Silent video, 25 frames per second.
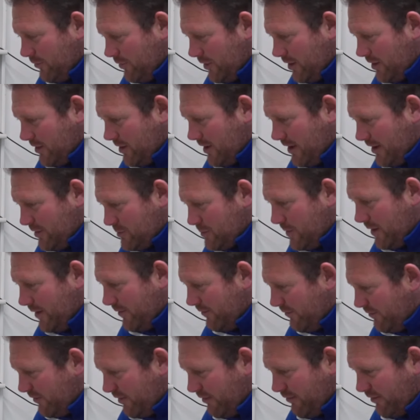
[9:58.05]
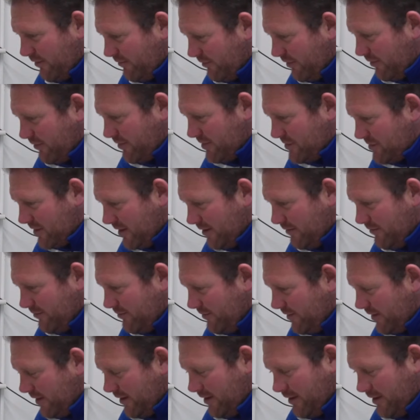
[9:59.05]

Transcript: It's been very, very tough.